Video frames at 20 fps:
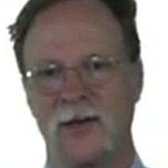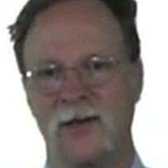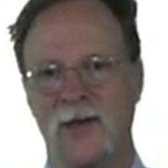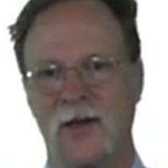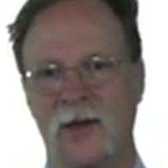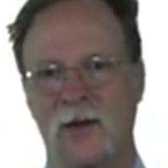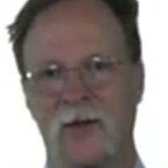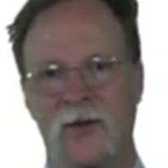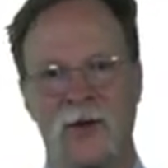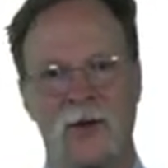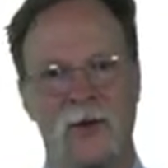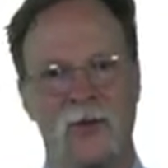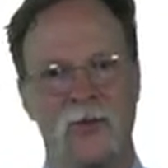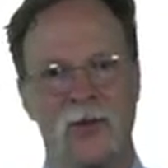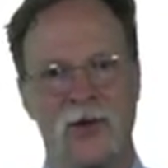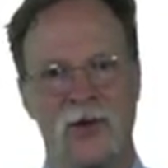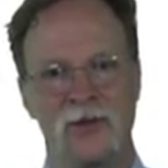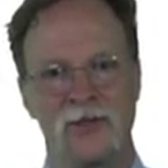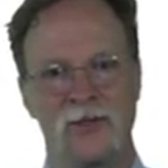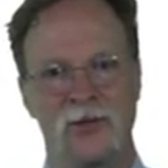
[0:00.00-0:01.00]
Now,
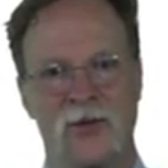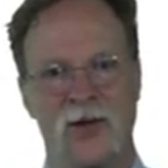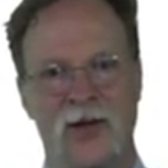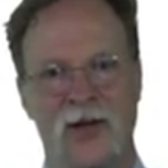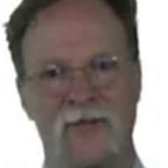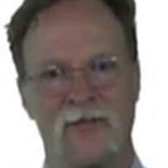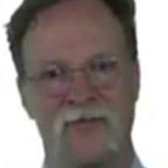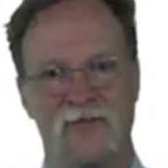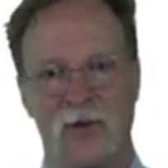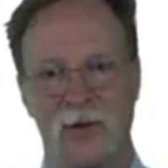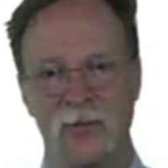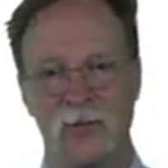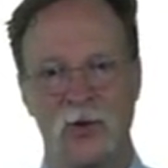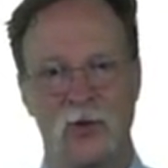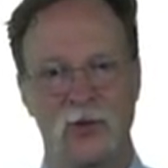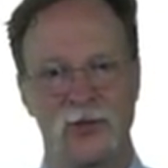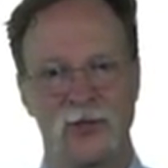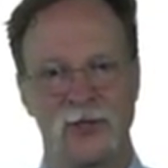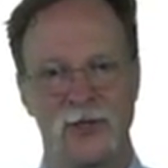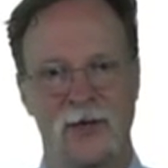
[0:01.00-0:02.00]
we also have from
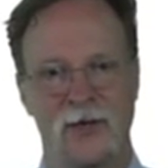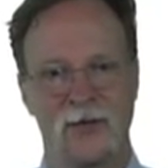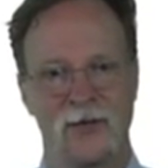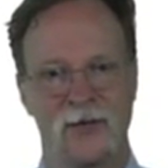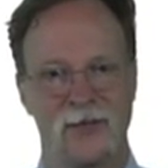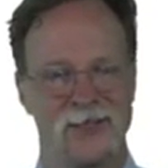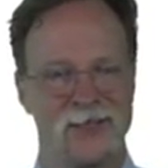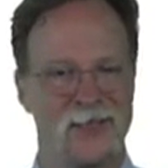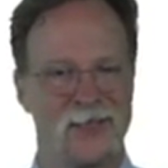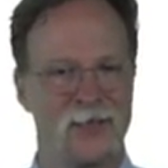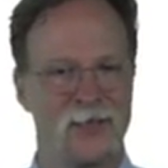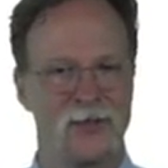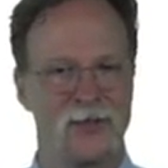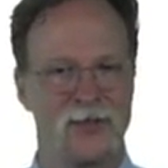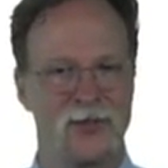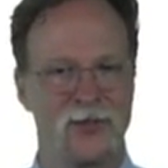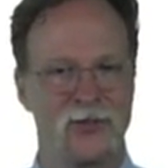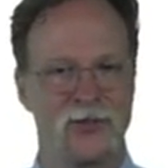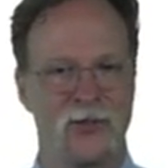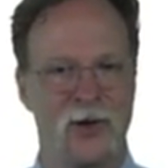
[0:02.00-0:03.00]
Coursera the
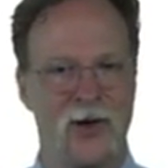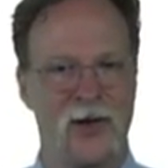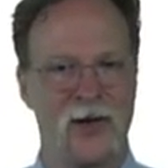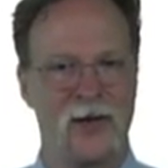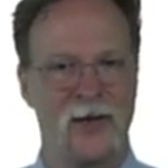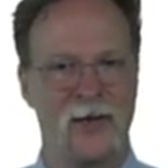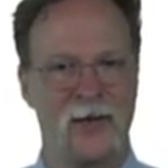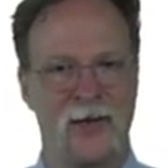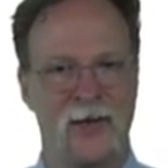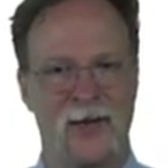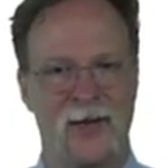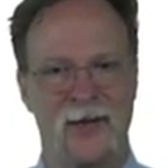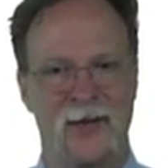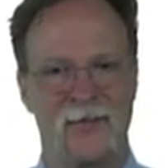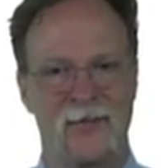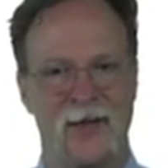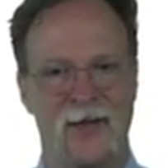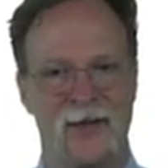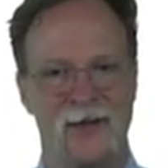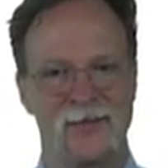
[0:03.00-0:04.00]
signature track,
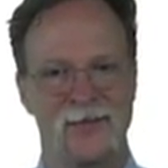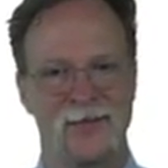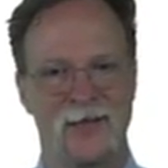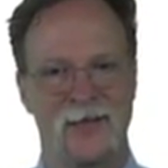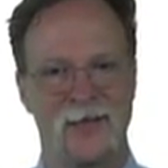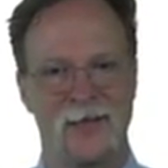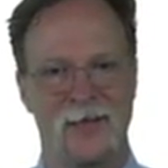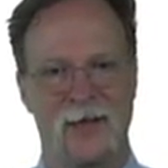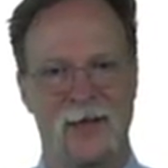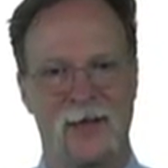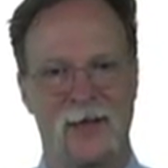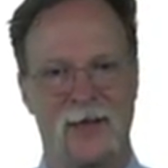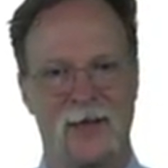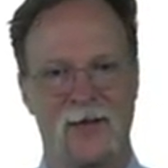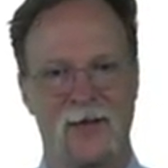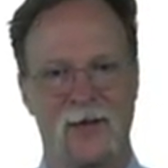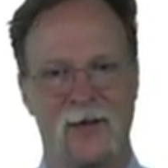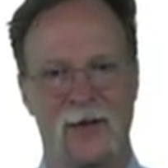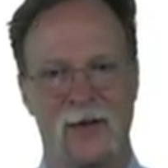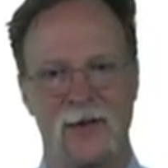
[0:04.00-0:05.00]
and that is an
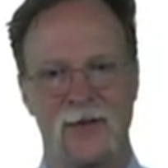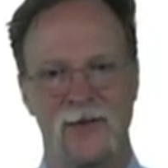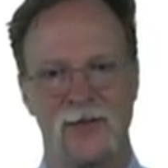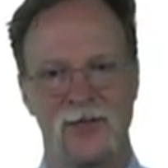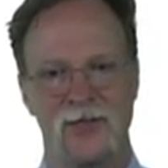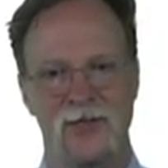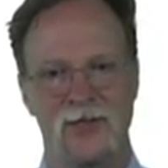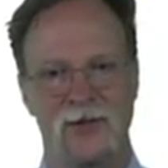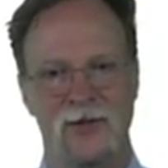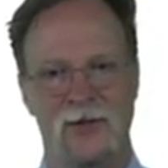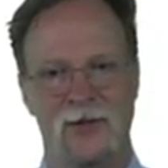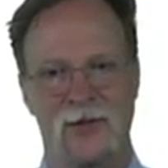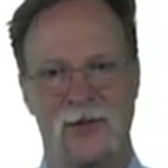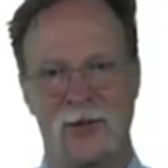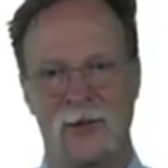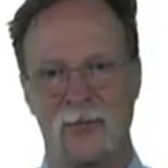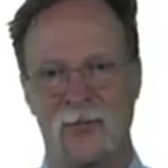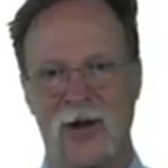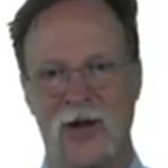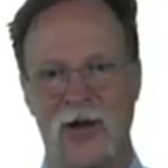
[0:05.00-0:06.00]

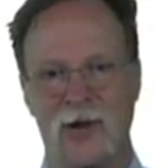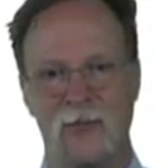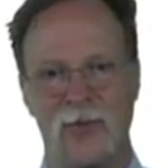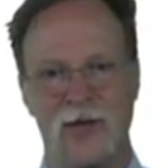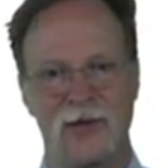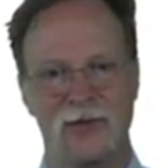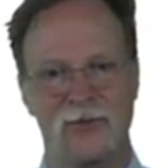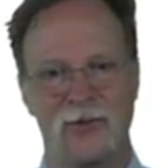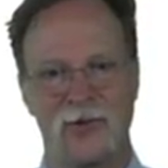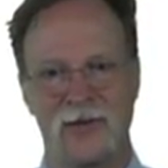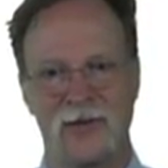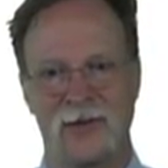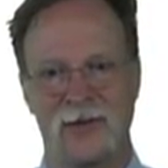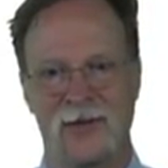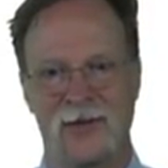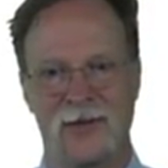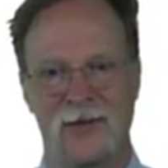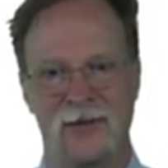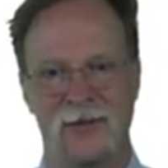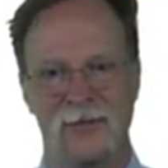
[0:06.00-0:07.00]
additional biometric
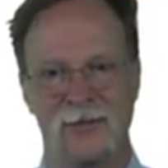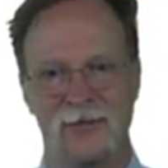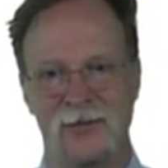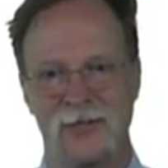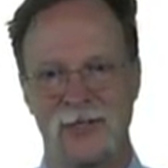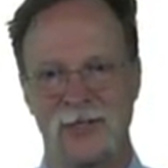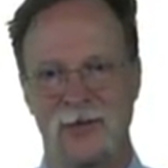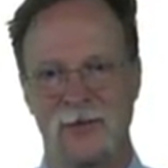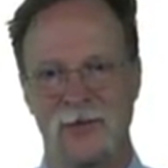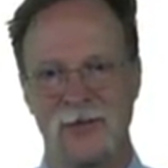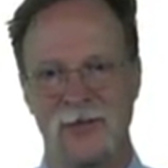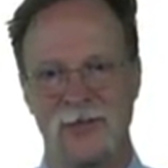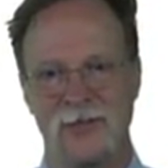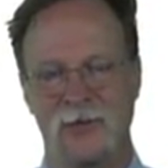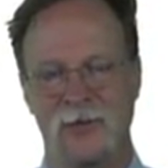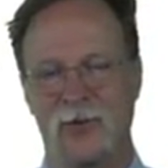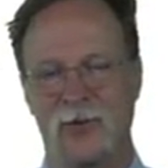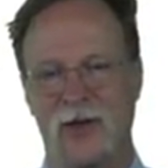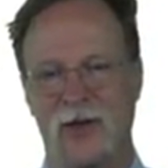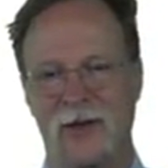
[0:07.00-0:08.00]
series
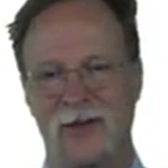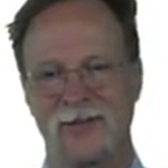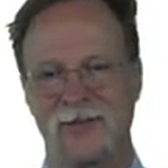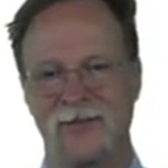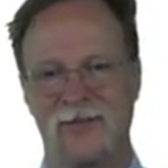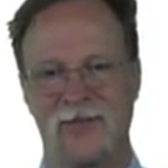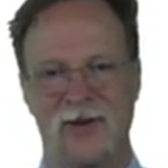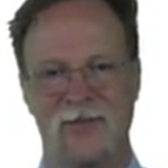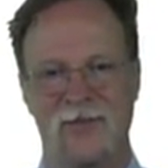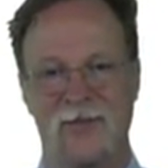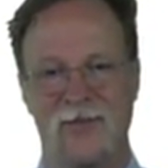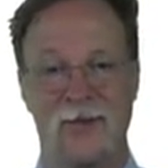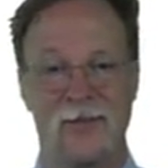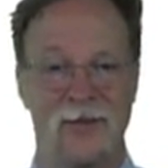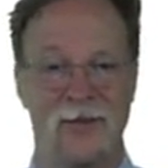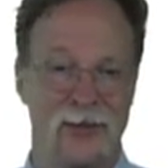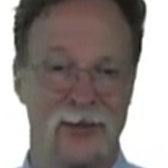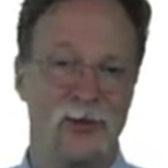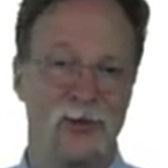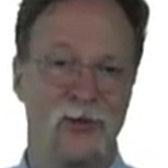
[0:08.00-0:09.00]
that will actually verify
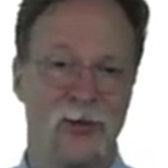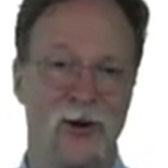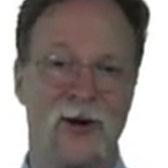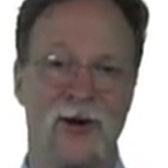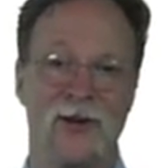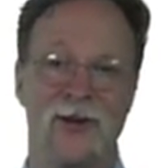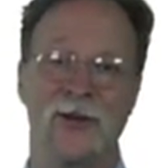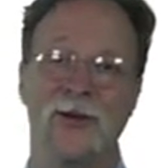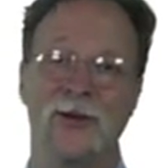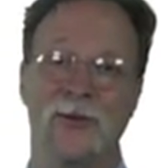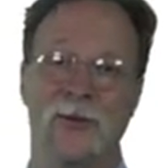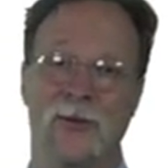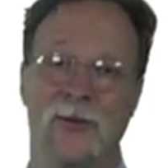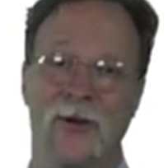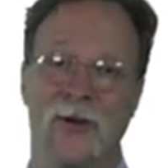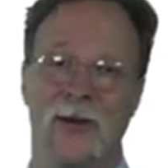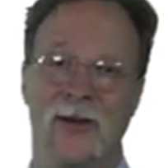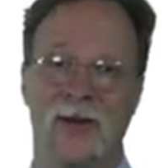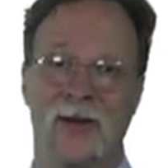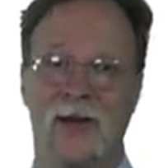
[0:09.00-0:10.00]
that you are you.
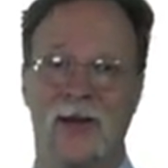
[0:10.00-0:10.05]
